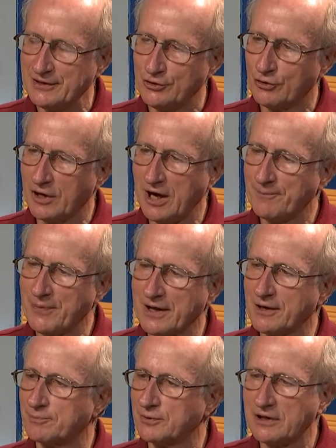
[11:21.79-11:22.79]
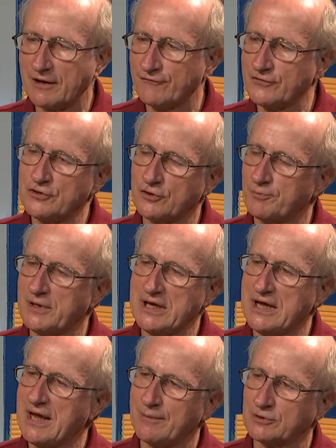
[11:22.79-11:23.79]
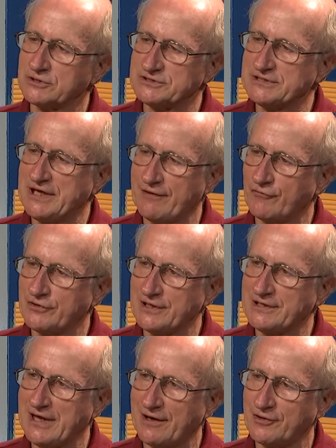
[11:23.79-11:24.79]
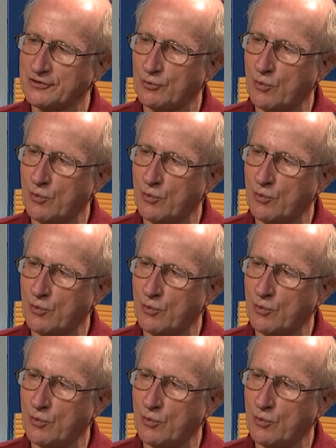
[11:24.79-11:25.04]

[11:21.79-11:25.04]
You're up on a bluff and you're being able to see everything down on the